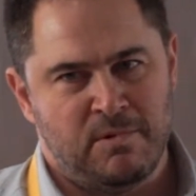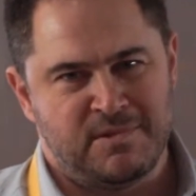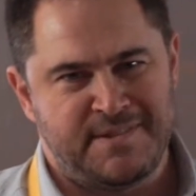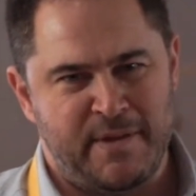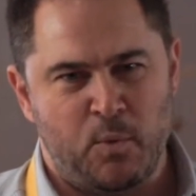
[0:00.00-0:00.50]

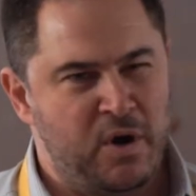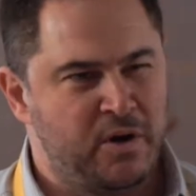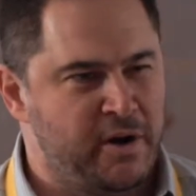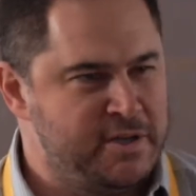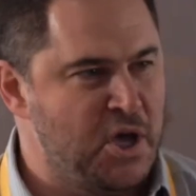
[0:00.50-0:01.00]
something
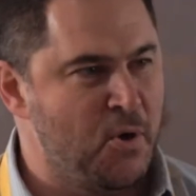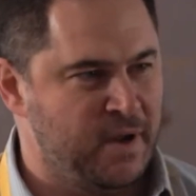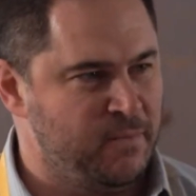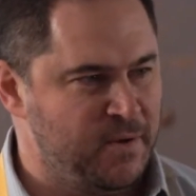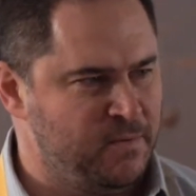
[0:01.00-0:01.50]
weird called a
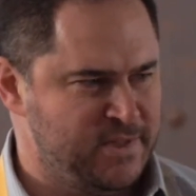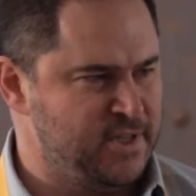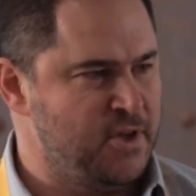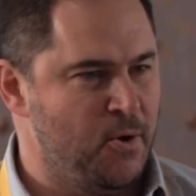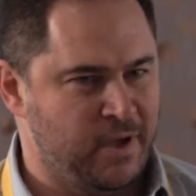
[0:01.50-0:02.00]
token. What's
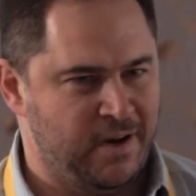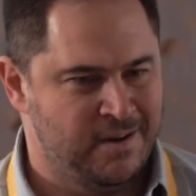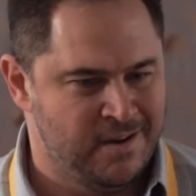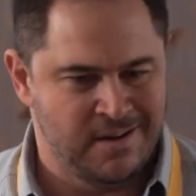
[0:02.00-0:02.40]
a token?